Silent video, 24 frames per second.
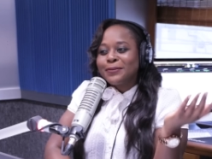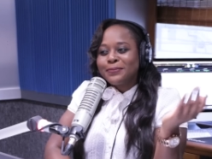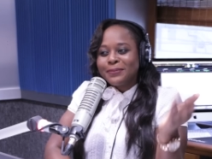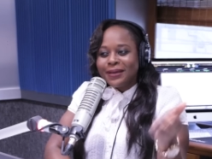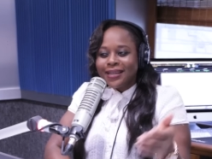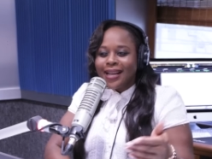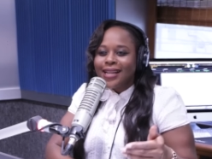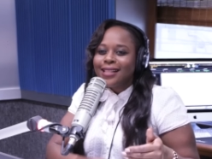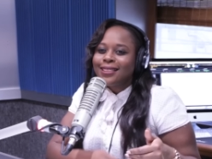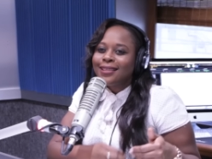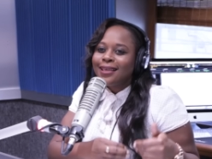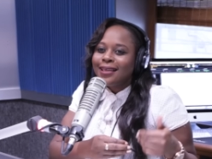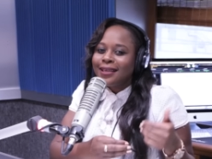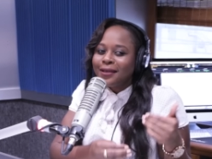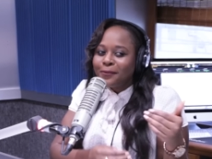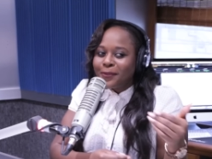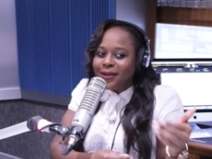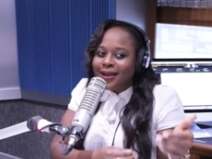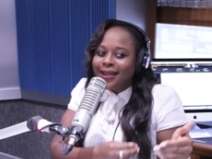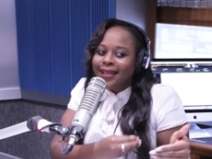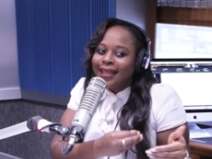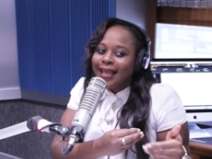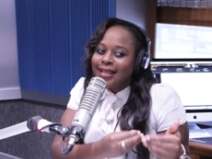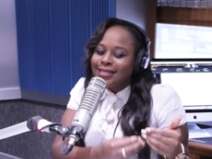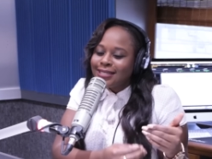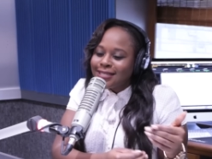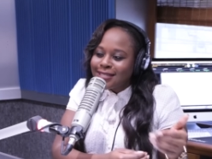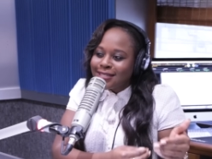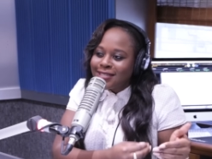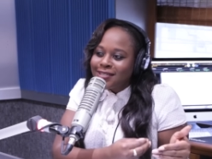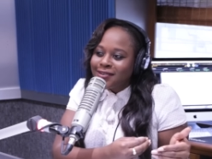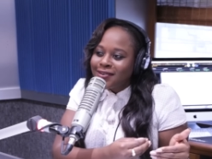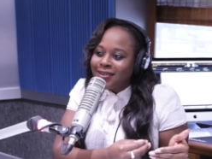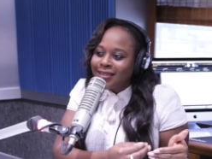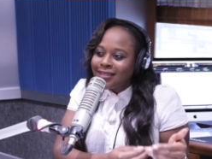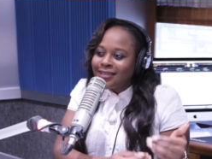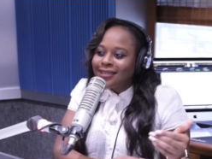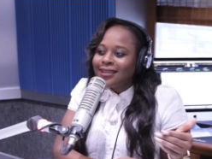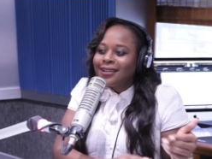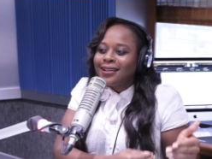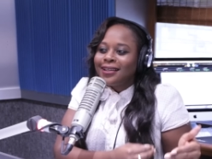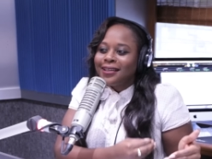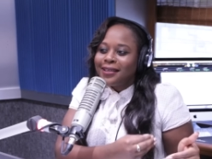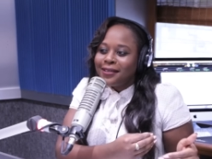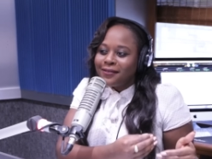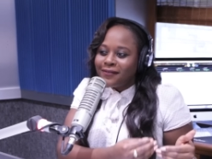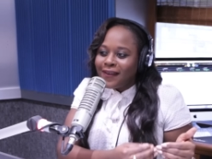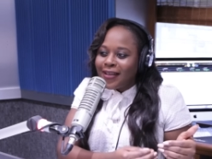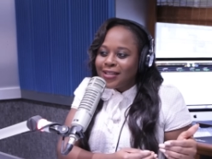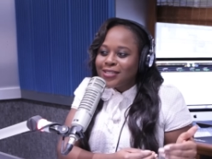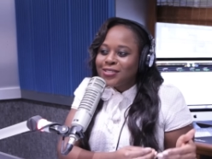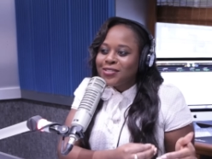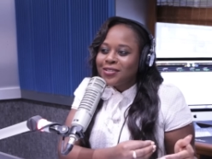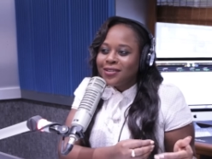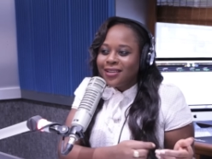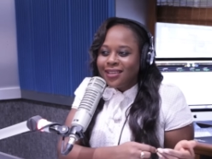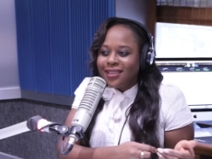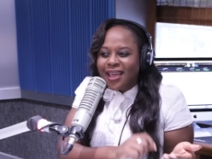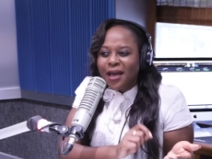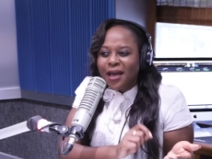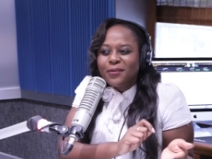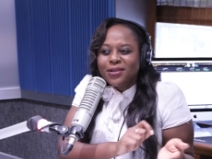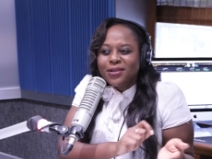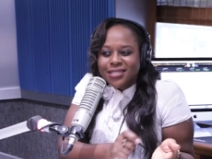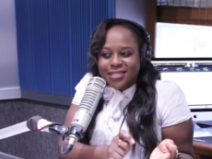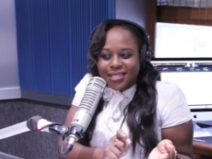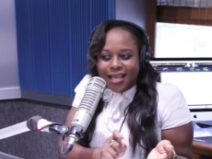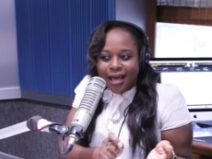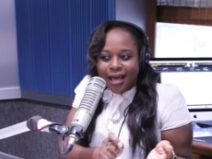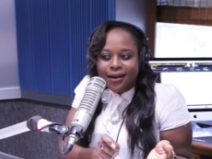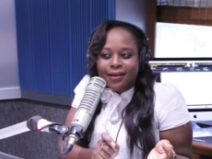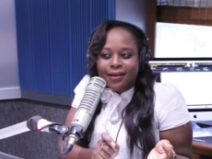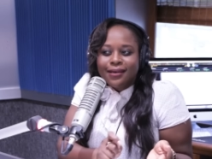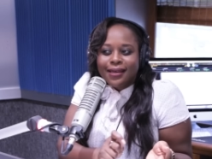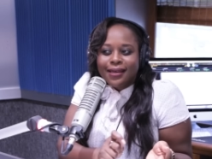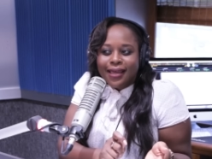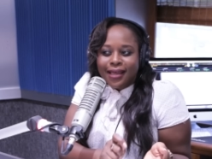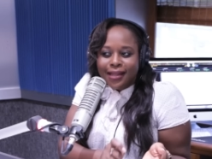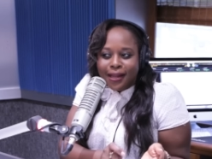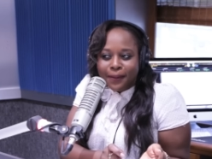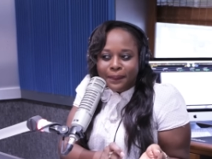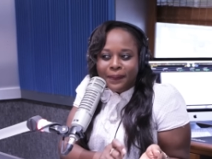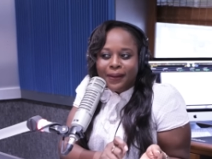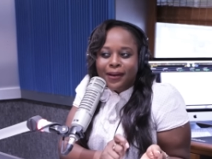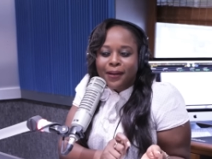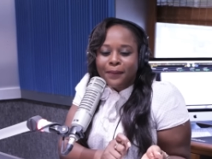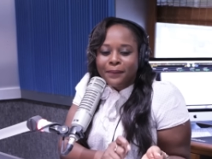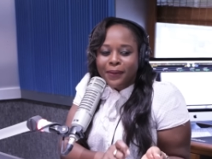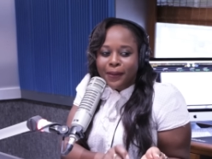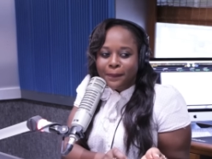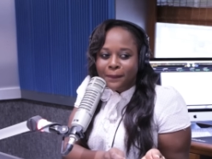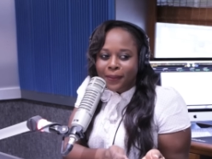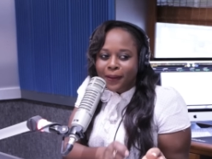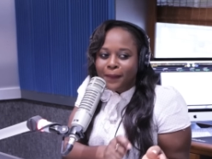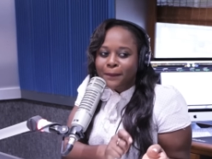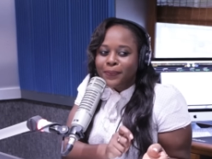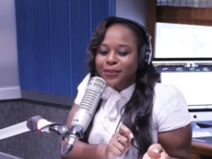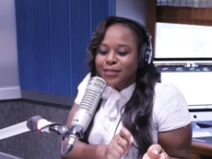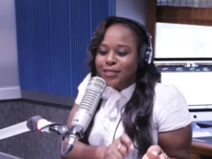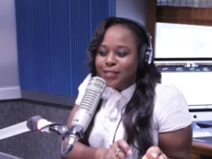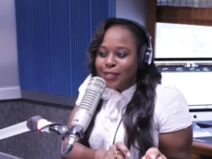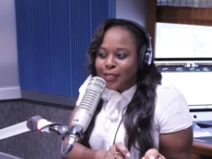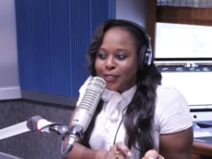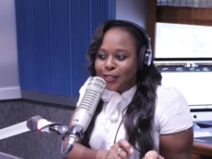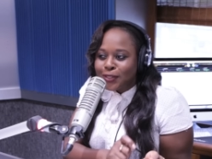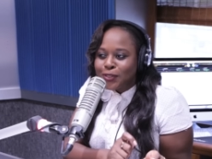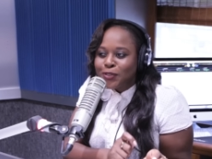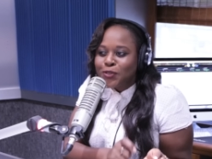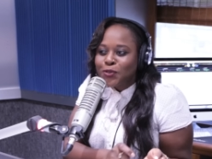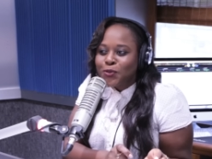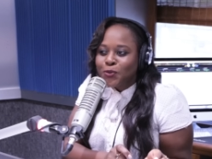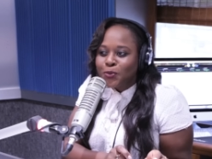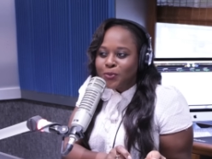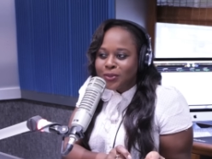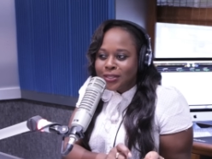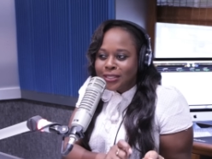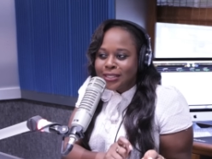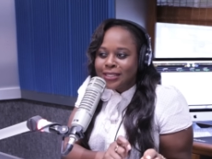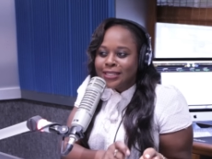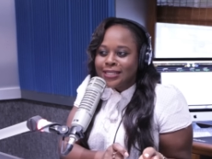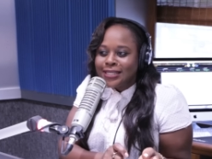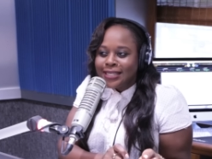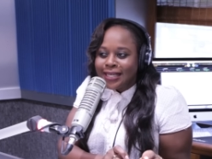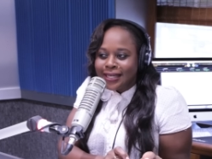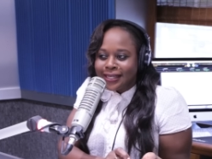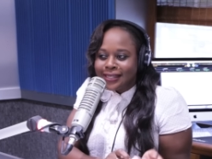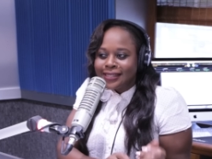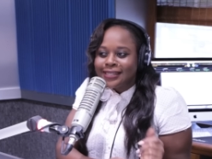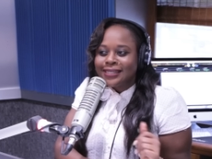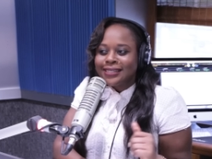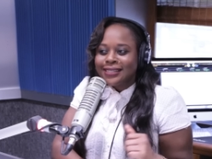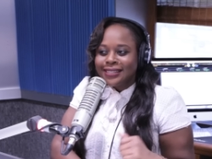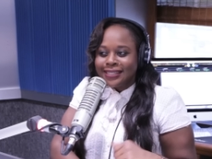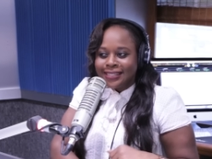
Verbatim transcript: But I think when I get into it, what eventually you, I will start to get a pen and paper and put in a little two words and. Well,